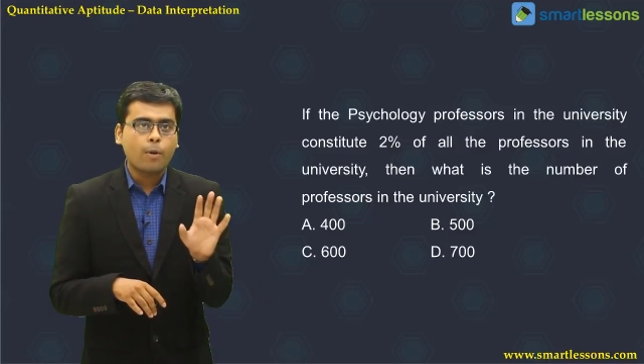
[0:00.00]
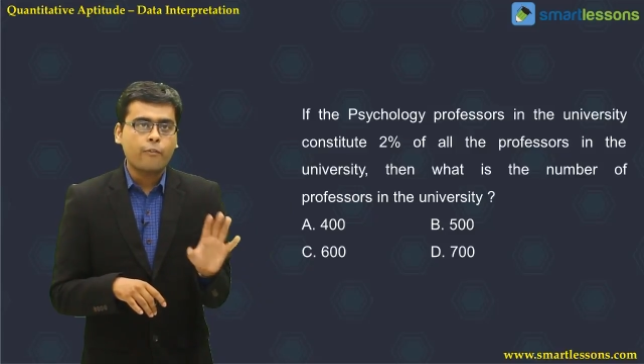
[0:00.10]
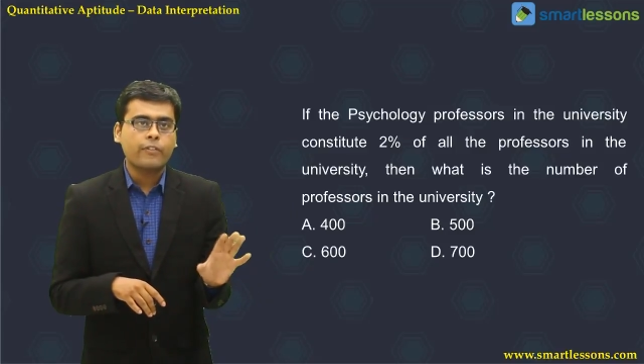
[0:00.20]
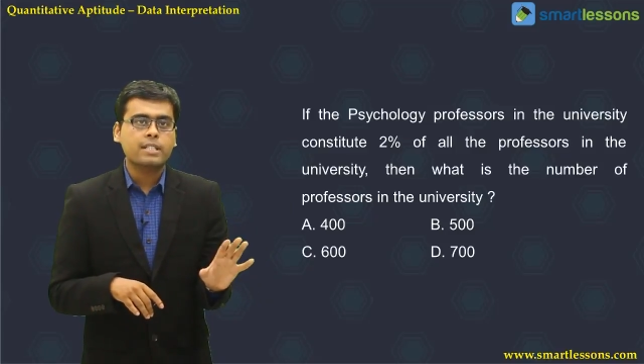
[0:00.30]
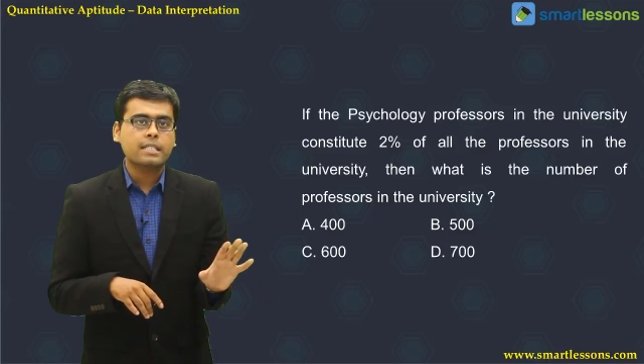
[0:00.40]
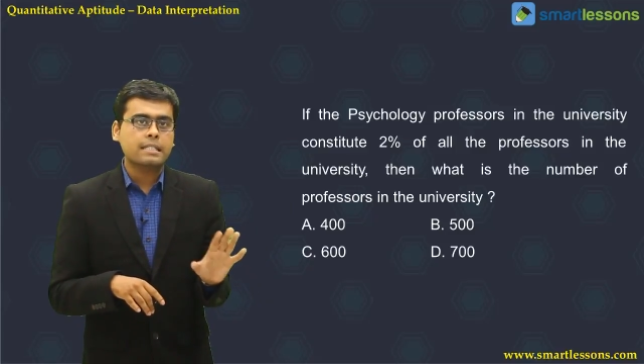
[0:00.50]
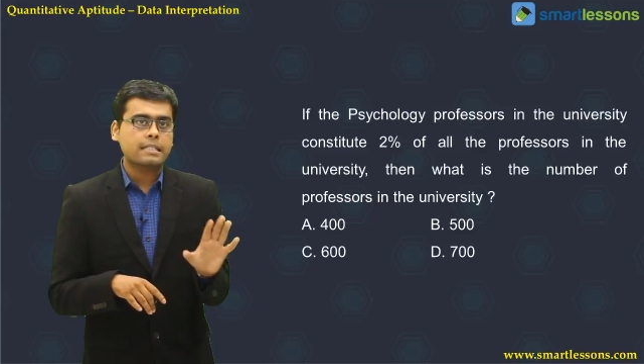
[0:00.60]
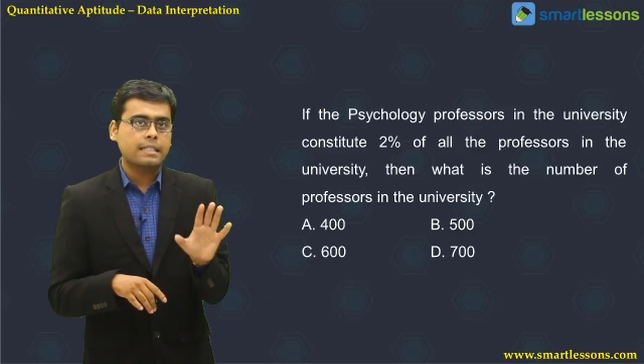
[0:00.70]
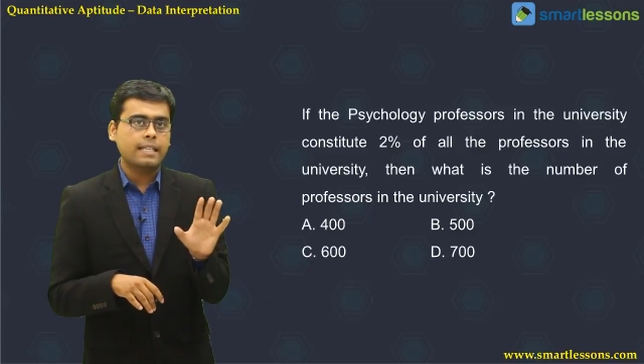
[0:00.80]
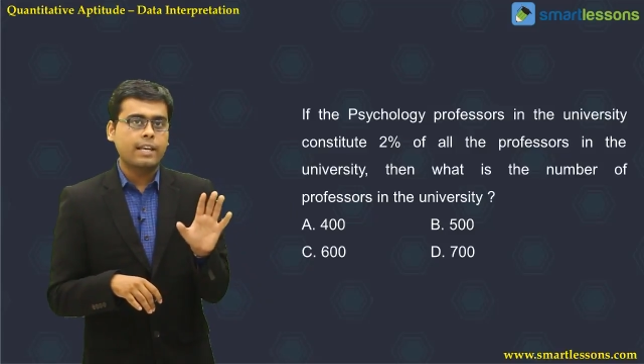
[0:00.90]

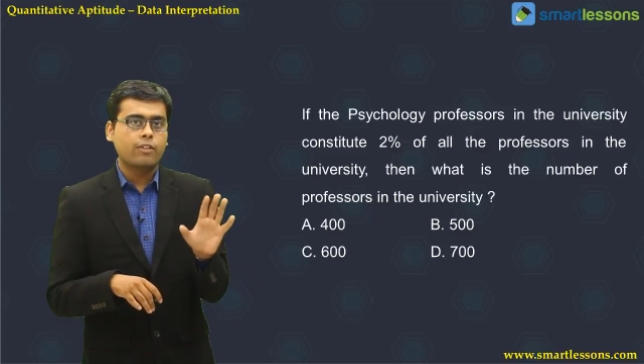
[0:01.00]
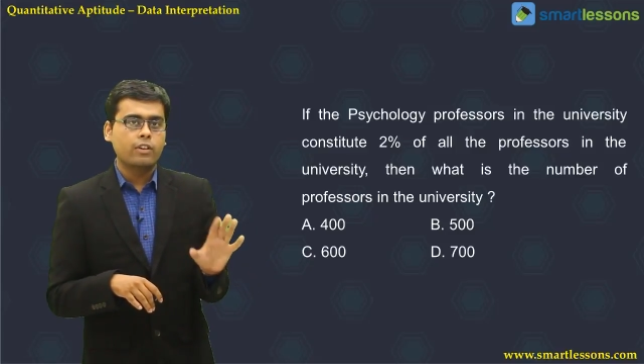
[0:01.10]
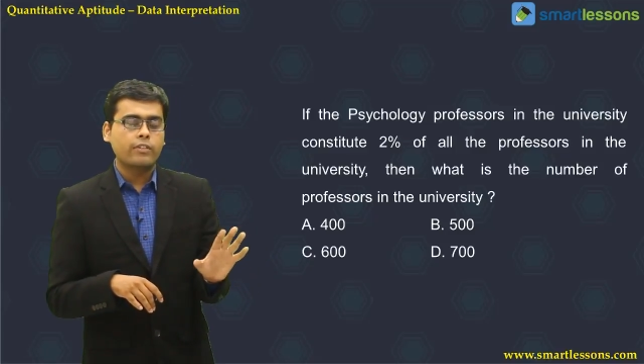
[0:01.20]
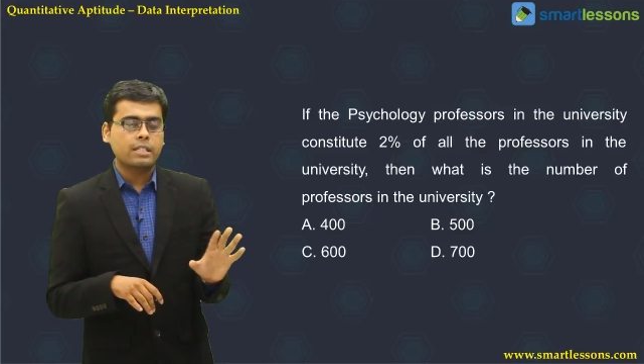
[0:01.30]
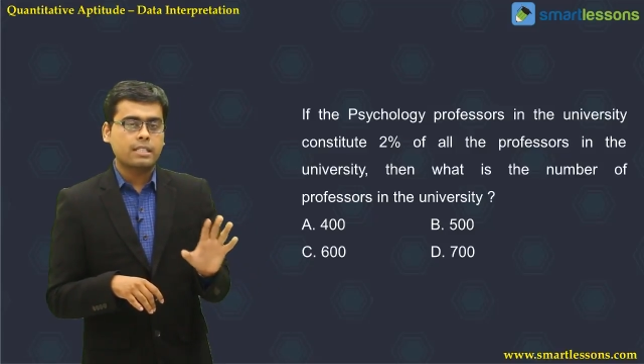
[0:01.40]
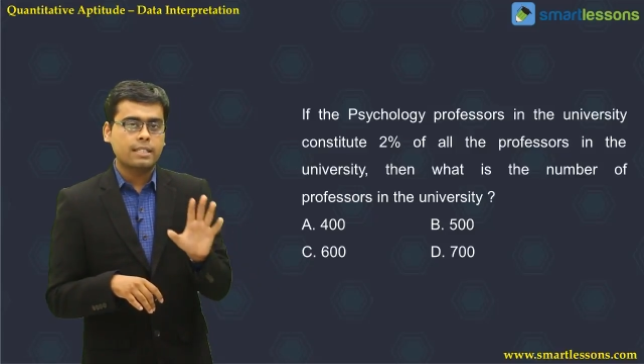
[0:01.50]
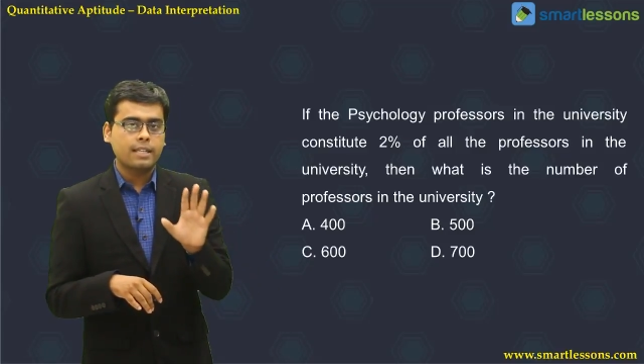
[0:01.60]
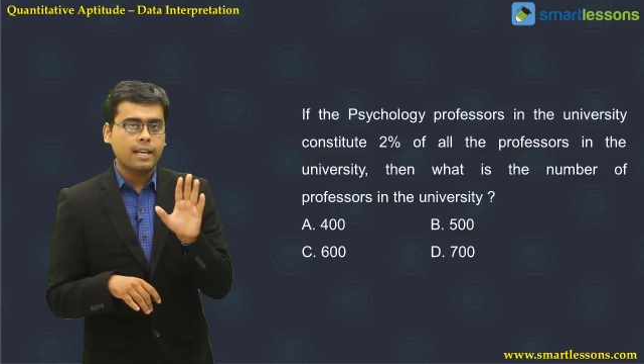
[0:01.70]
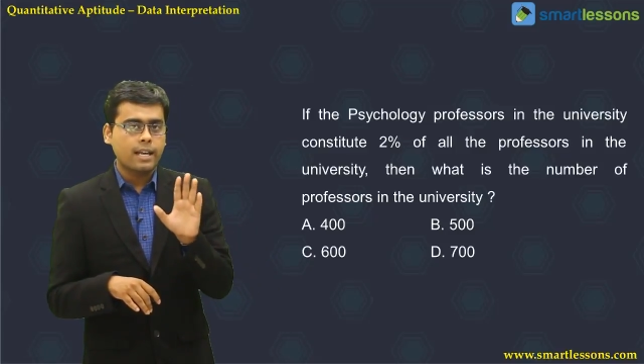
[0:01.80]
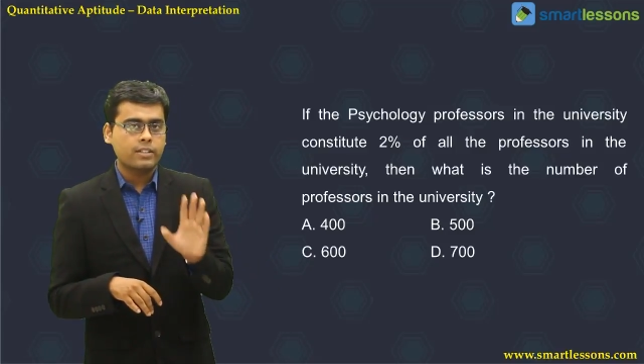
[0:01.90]
professors in the
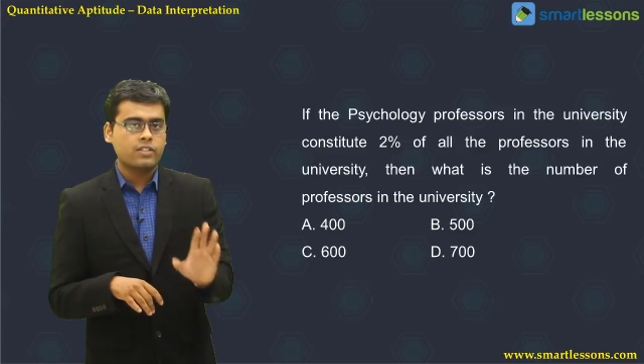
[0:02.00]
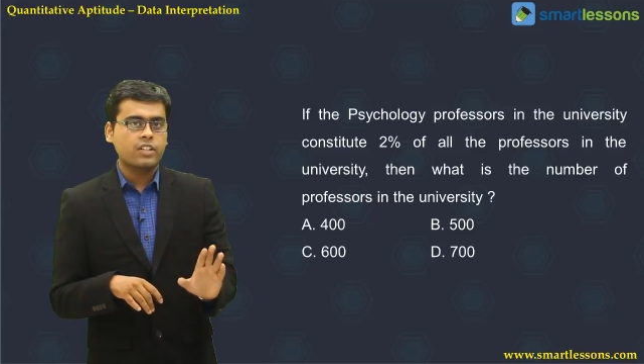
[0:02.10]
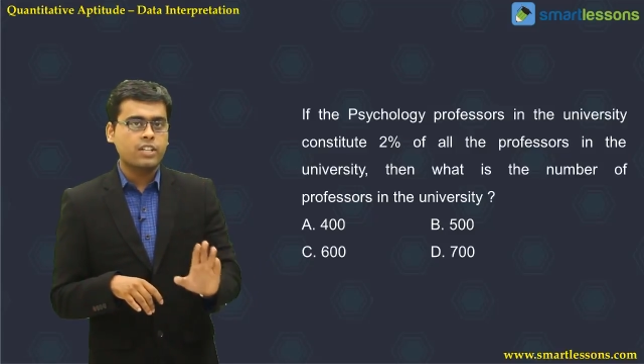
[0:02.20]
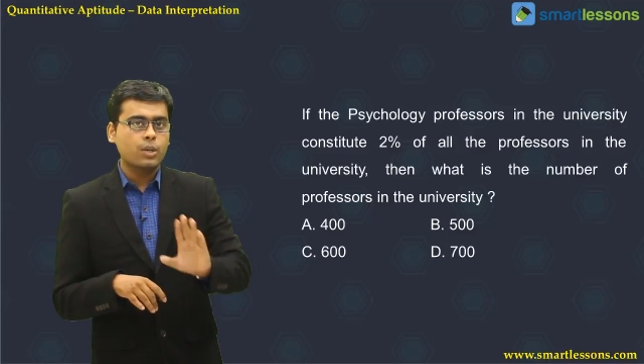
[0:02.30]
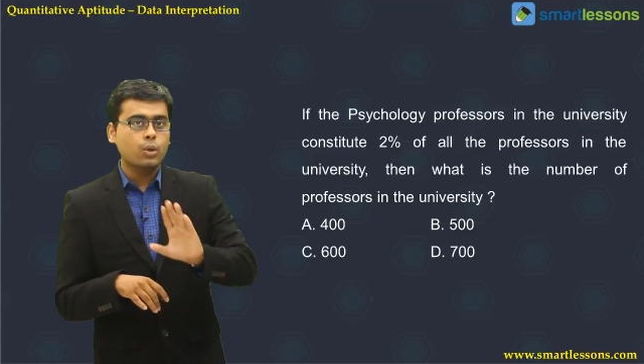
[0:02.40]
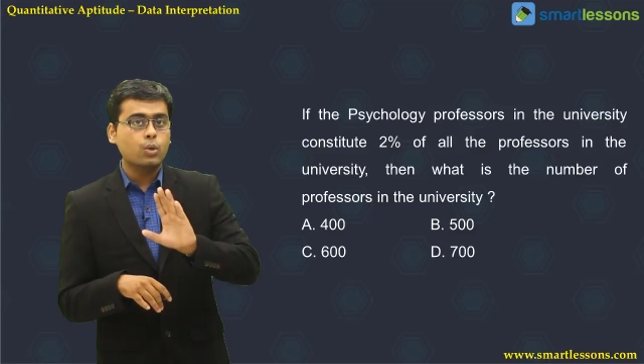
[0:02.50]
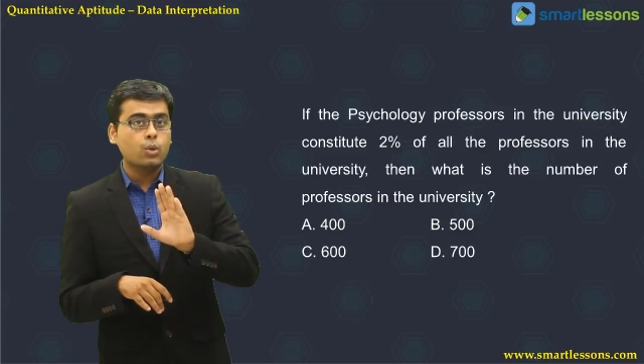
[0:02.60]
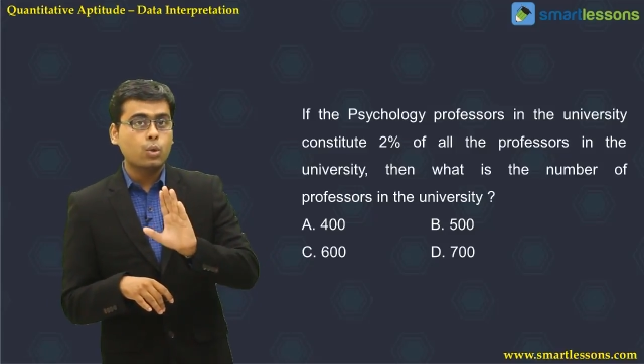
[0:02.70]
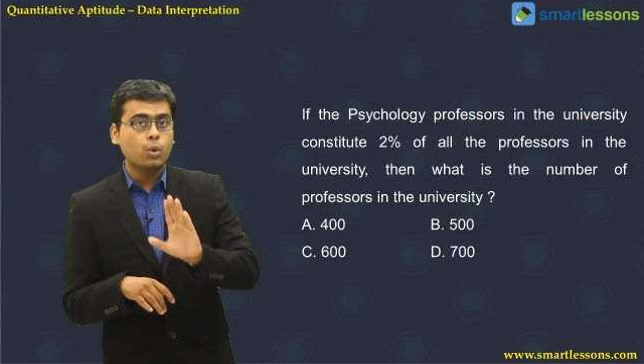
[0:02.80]
university constitute